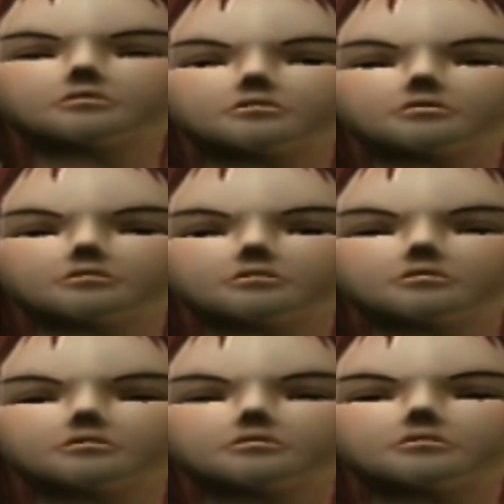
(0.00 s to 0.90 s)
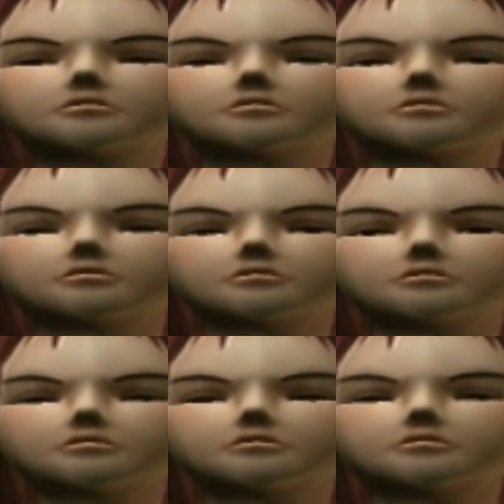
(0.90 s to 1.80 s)

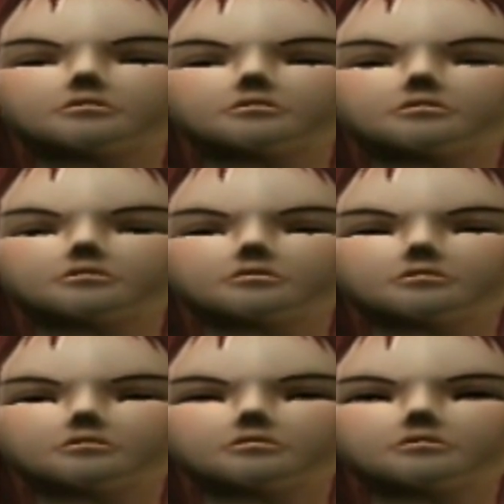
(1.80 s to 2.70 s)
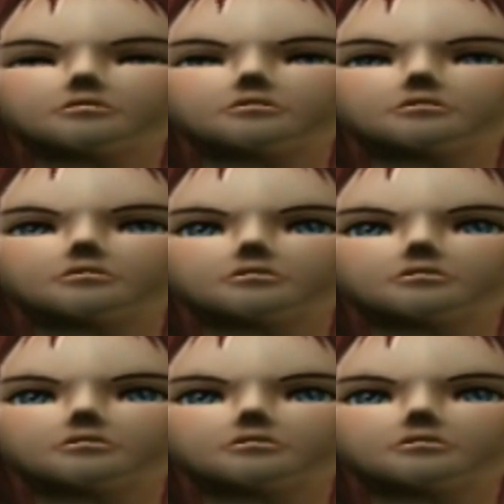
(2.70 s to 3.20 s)
Nobody speaks.